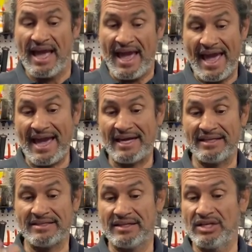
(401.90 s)

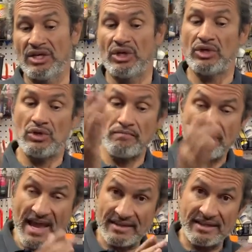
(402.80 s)
And you
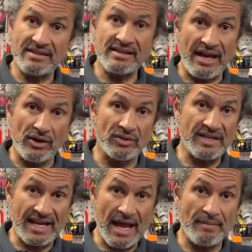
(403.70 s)
mate this
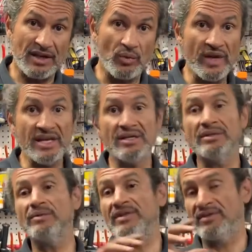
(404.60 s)
aerodynamic wheel
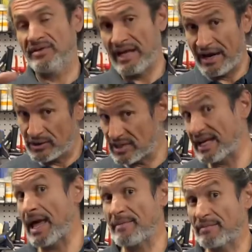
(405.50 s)
with your
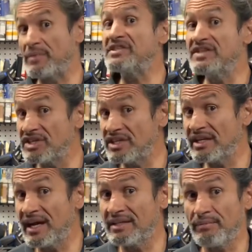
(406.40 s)
aerodynamic
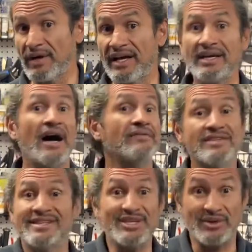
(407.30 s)
positioning on the bike,
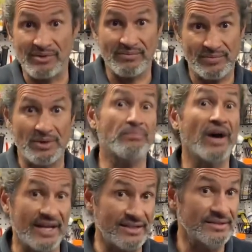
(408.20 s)
obviously your
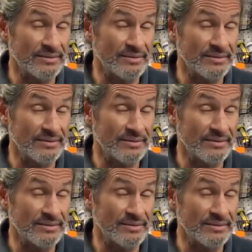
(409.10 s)
bike.